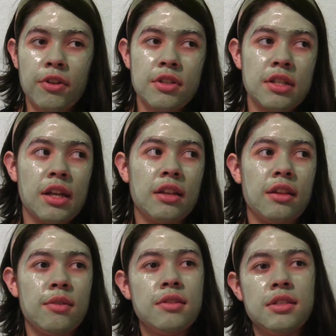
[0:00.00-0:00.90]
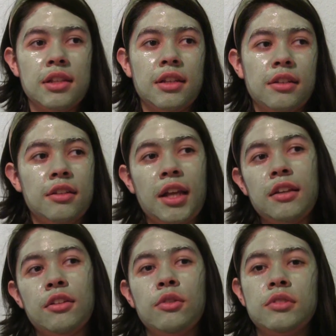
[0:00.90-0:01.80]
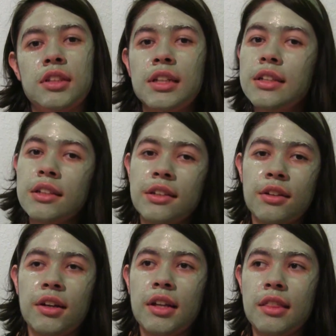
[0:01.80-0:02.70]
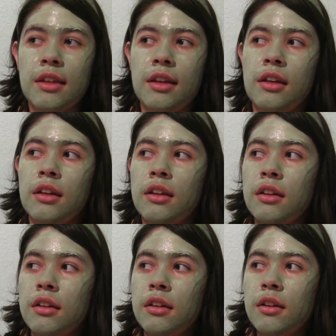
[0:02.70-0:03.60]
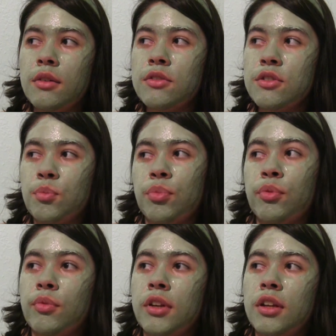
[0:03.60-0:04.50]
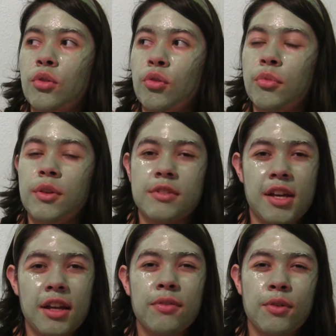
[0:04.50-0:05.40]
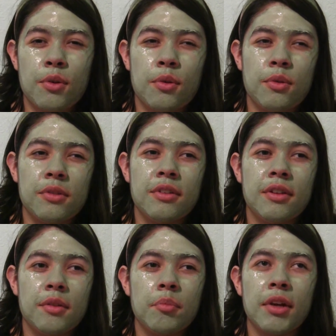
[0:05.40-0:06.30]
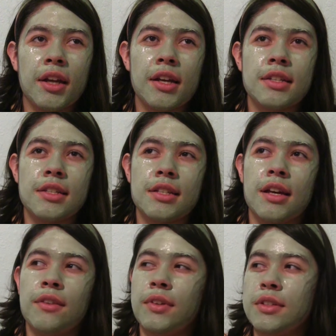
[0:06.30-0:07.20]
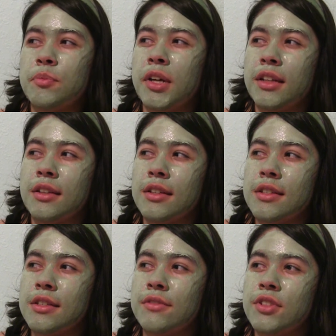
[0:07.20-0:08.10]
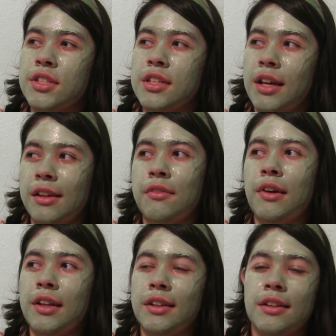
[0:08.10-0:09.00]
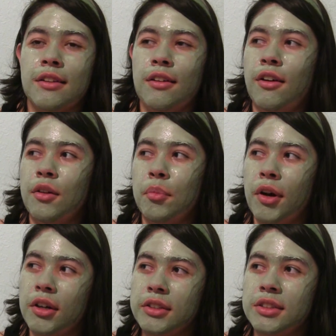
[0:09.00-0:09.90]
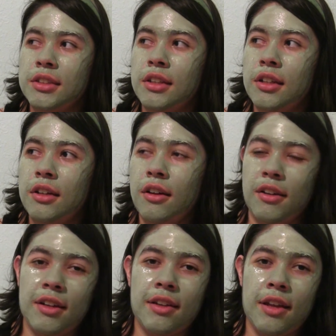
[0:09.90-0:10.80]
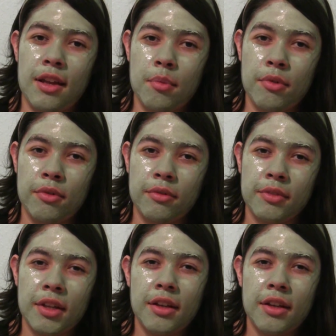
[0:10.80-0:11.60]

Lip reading: first, like, there was like no tingling or anything. It was just pretty normal. It was kind of cold, but I guess that's kind of expected since I've just kind of had it on a box on a table